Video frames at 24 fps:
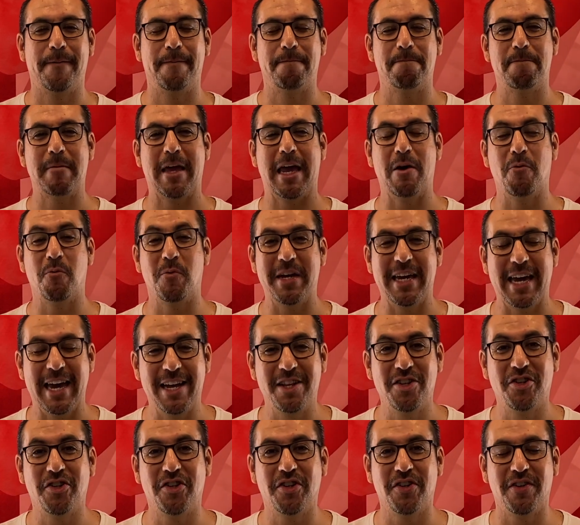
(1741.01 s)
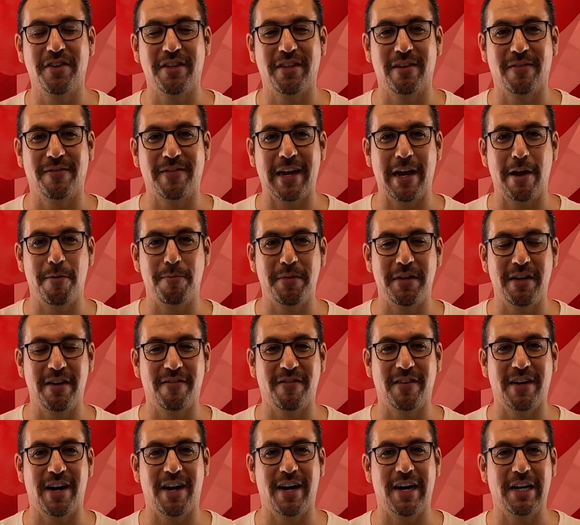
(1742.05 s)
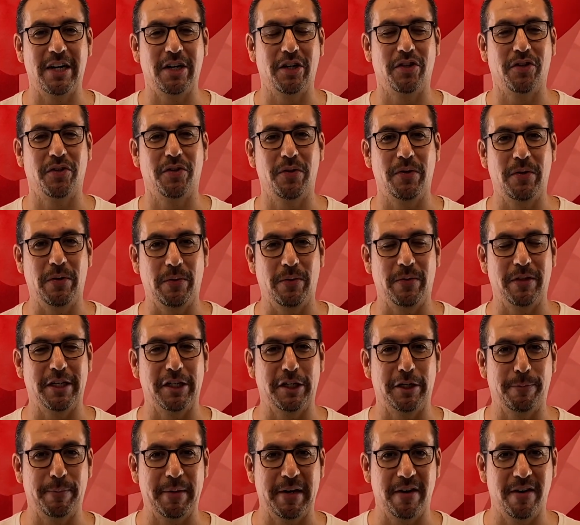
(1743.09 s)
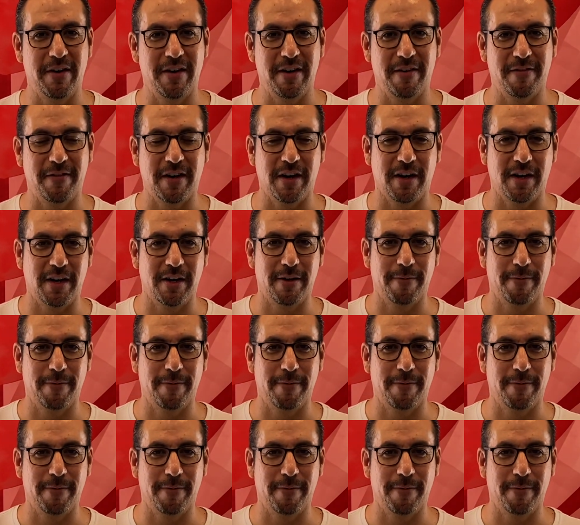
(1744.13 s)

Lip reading: And we enter the family of God through the Spirit of God.